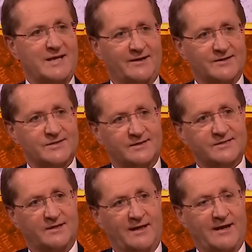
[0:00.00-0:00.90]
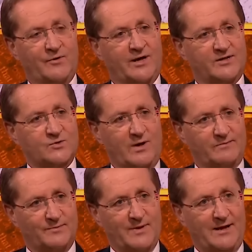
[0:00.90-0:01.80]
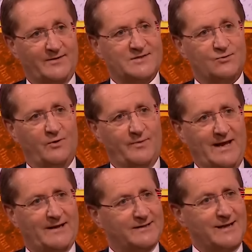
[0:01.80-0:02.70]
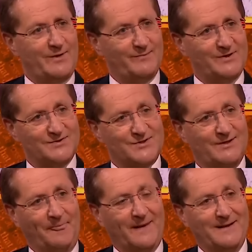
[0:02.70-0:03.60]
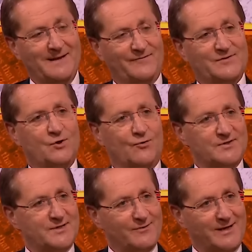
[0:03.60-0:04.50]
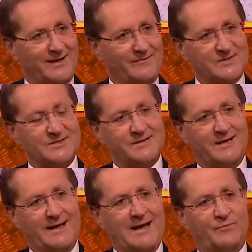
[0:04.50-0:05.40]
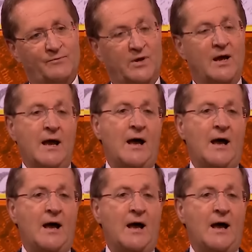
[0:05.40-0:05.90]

telling us that Labour are going to sweep to power, this is all a bit academic, because if the Tories don't get in, this isn't going to happen. But